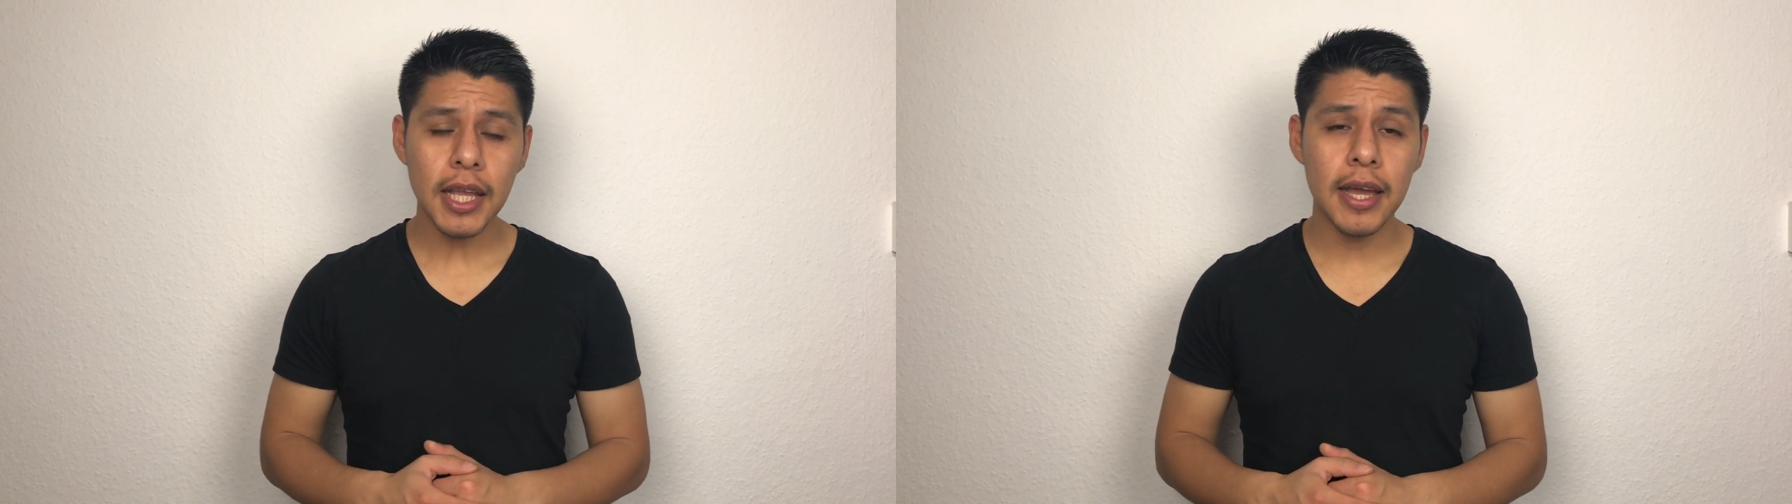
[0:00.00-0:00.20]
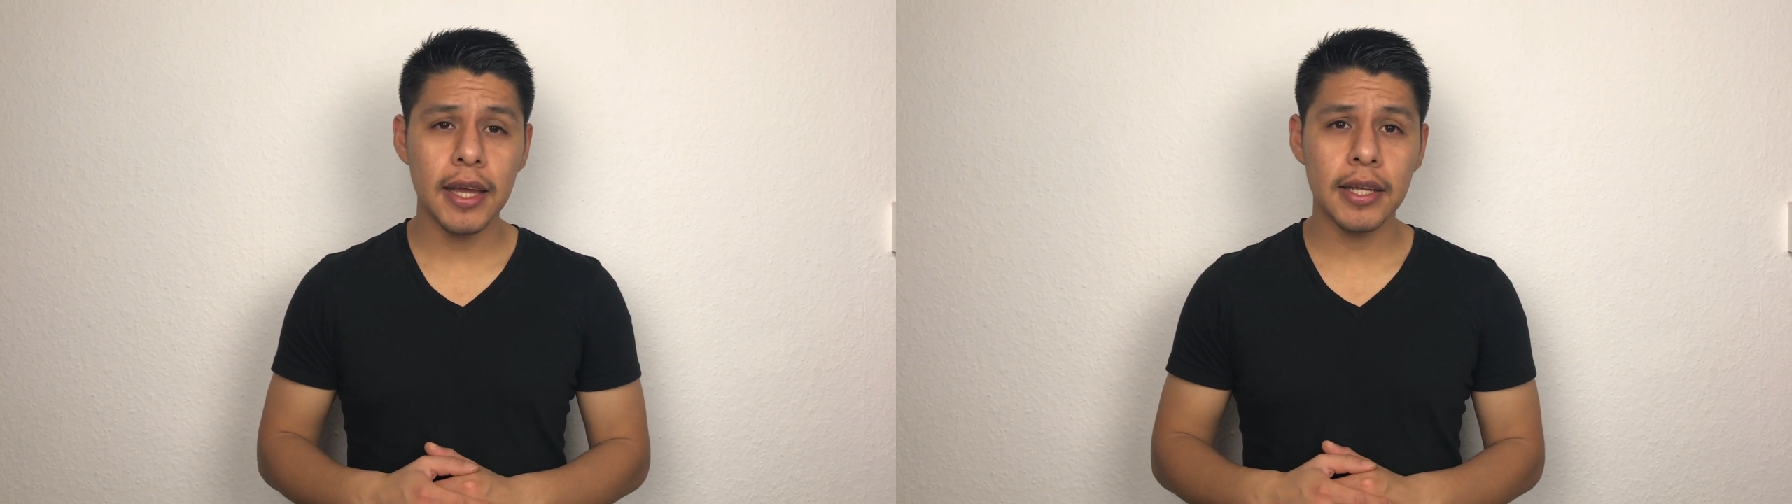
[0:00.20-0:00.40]

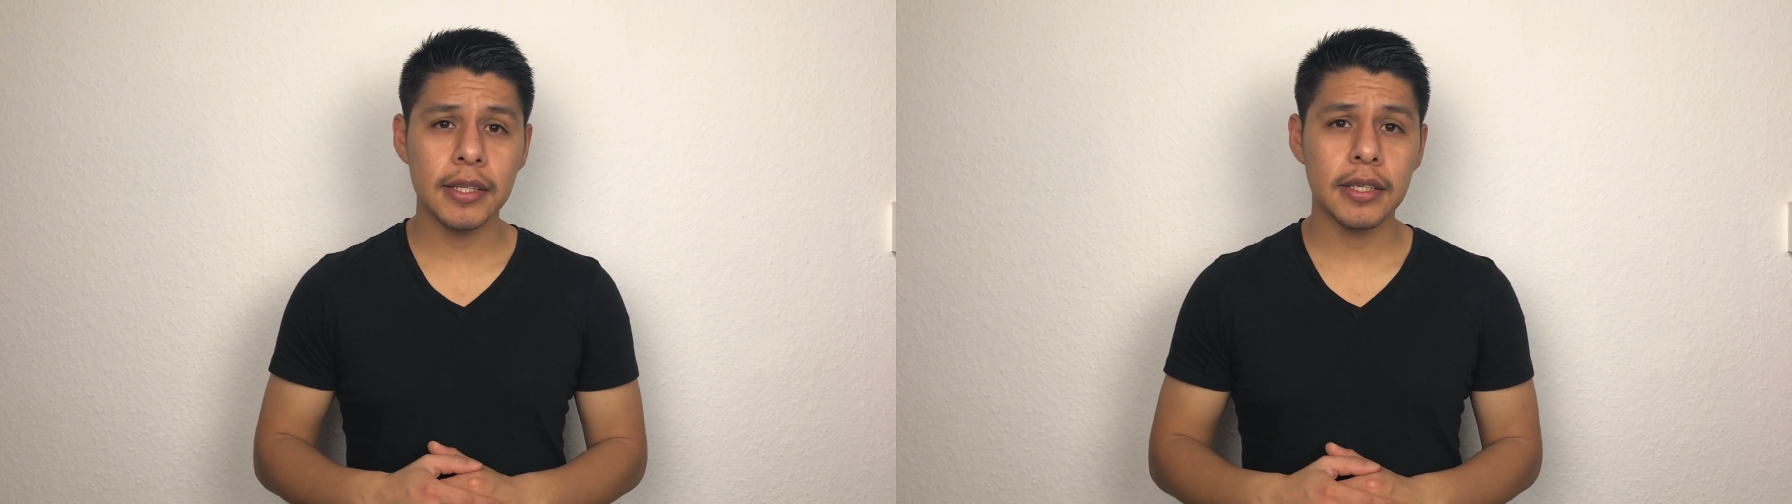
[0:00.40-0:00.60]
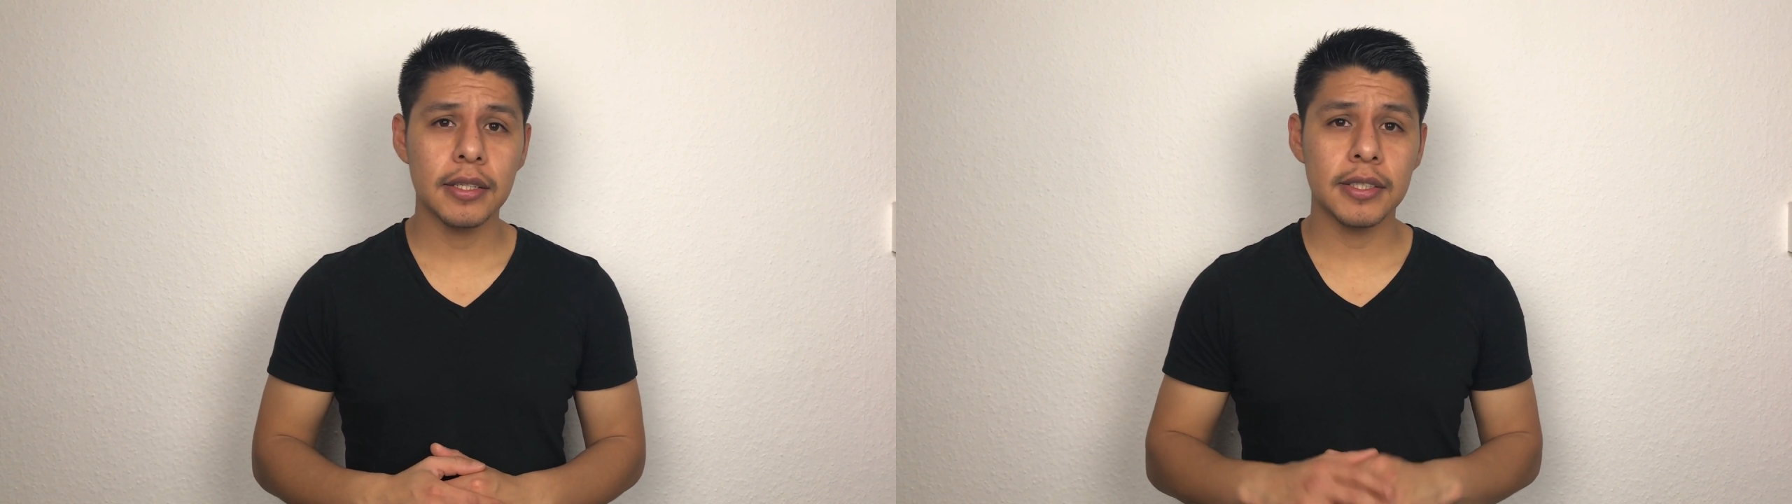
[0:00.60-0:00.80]

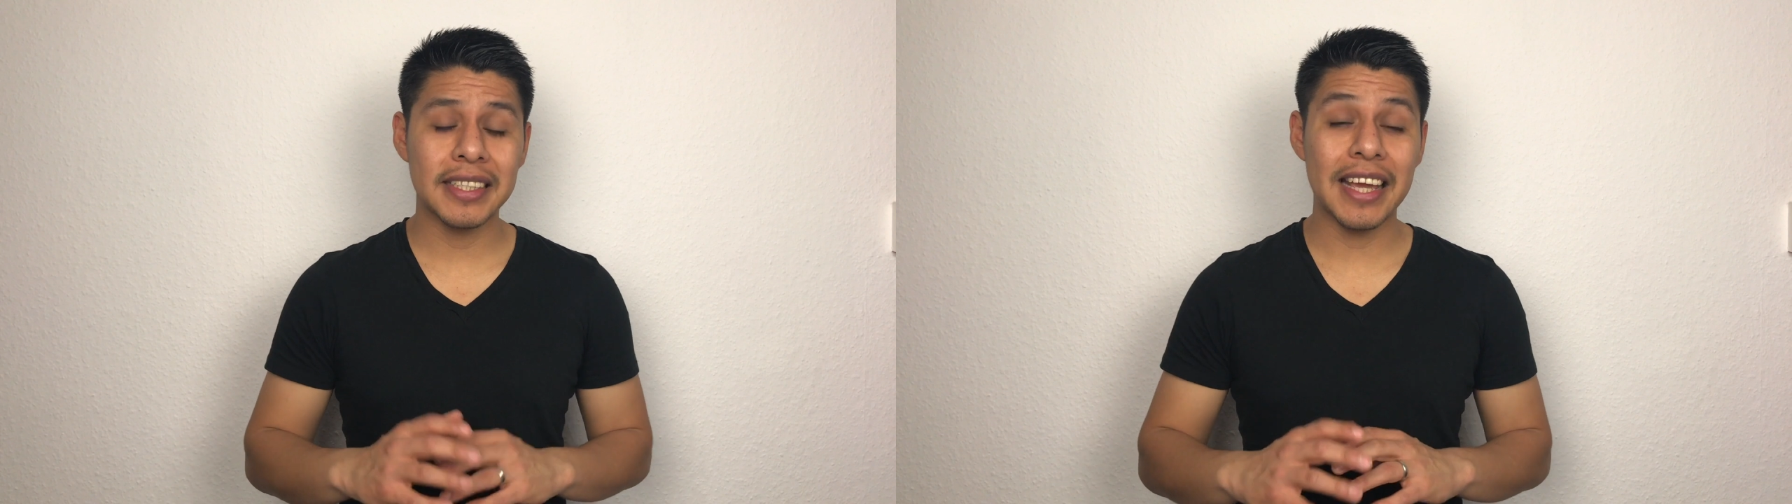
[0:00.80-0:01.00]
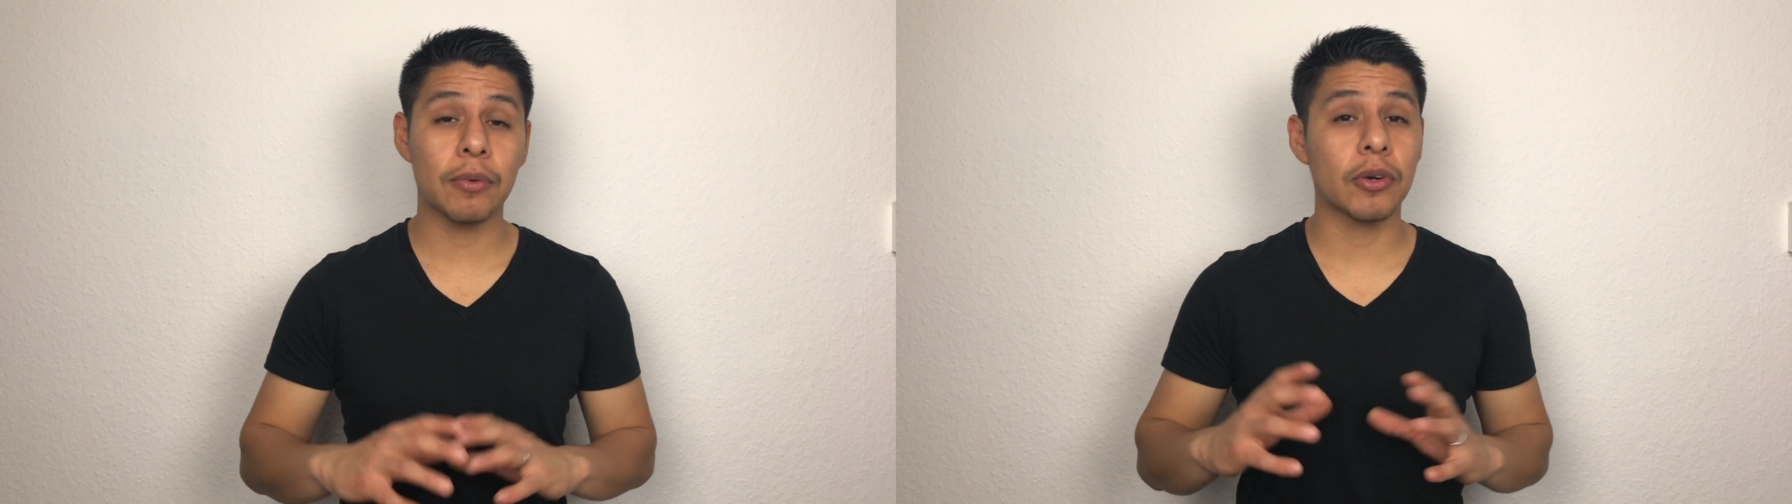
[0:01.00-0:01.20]
And
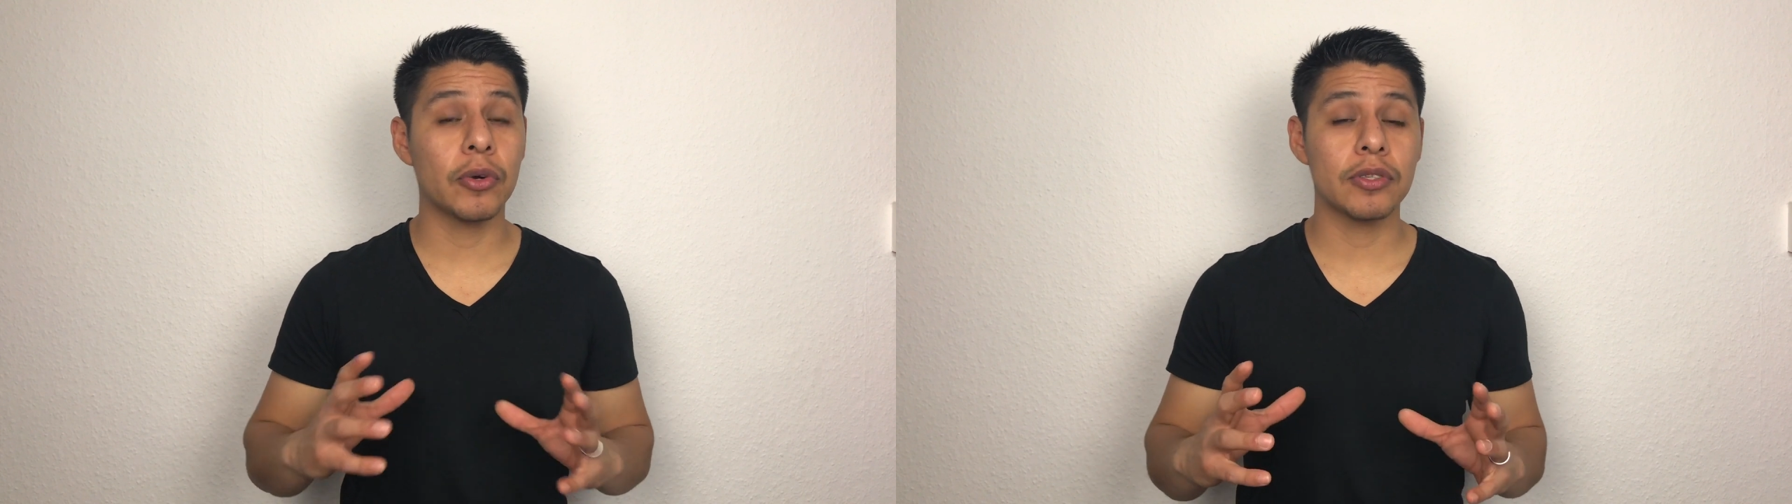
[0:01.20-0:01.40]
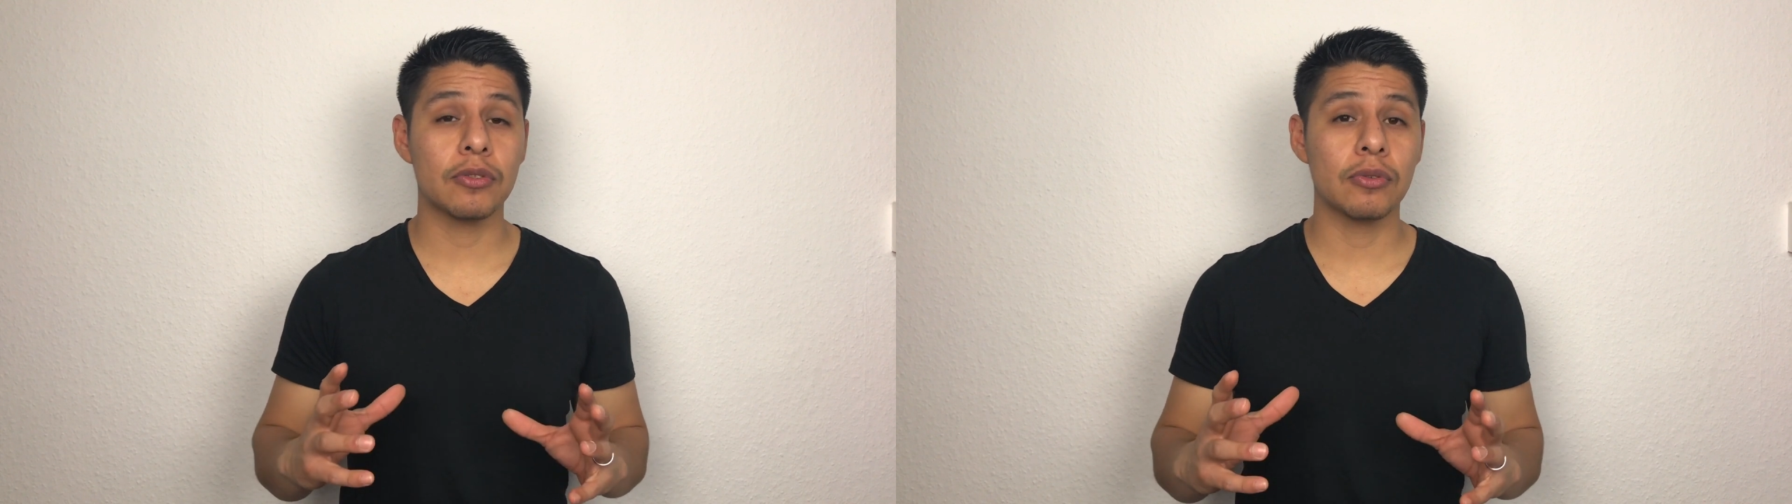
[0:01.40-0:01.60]
today we're
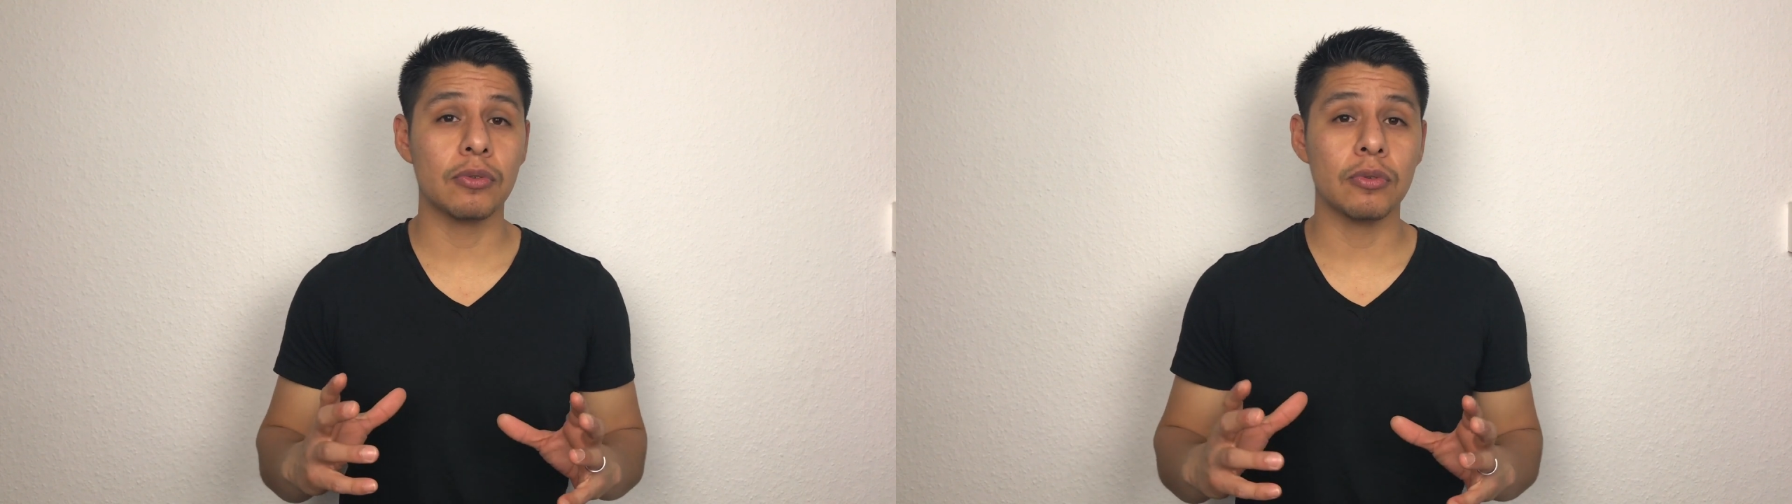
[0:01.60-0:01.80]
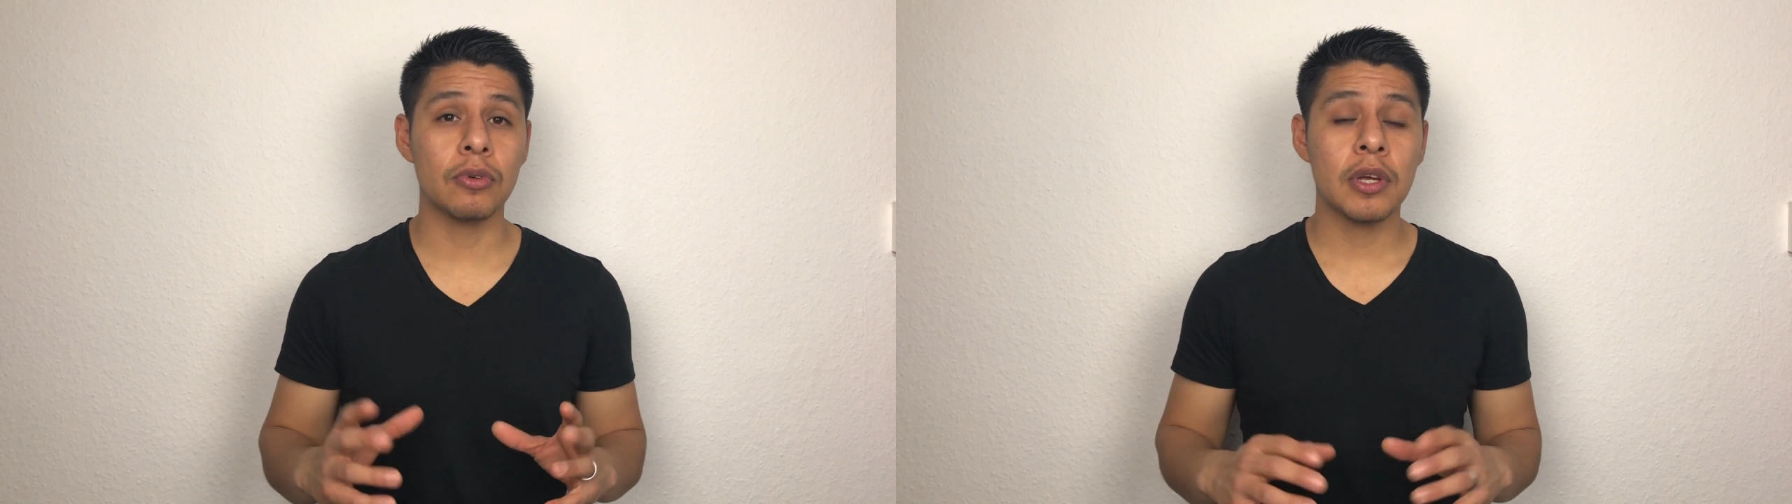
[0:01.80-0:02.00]
going
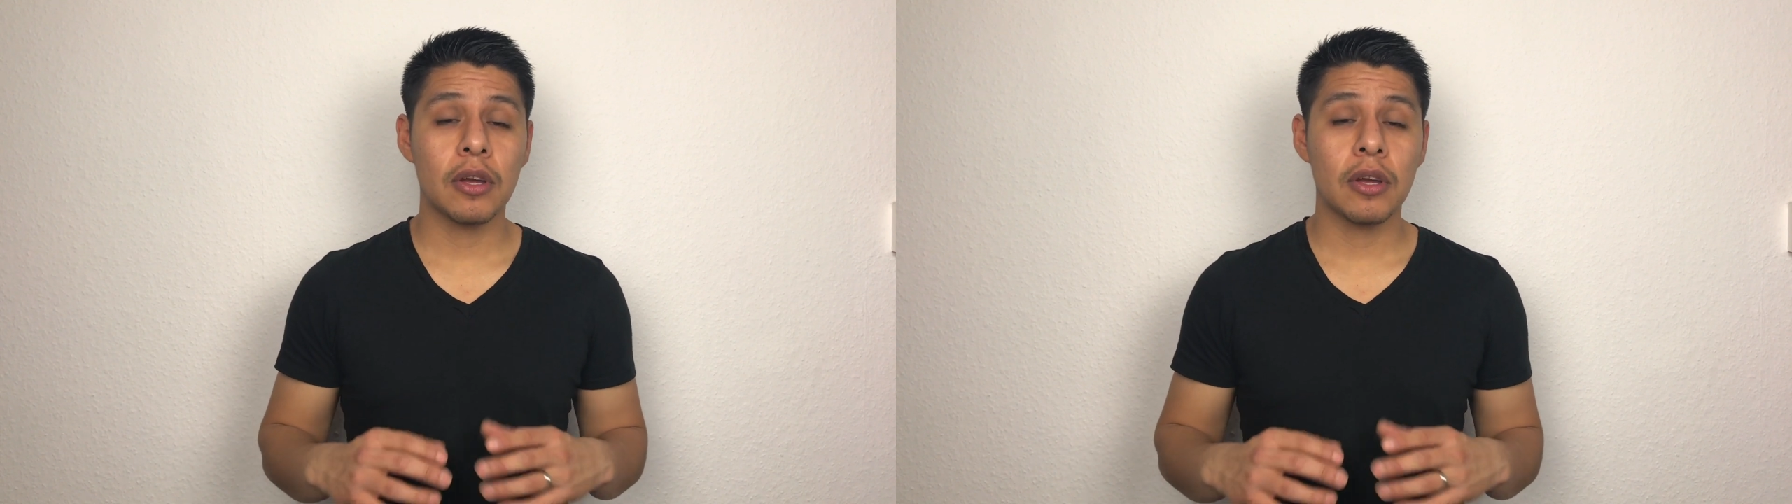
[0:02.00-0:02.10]
to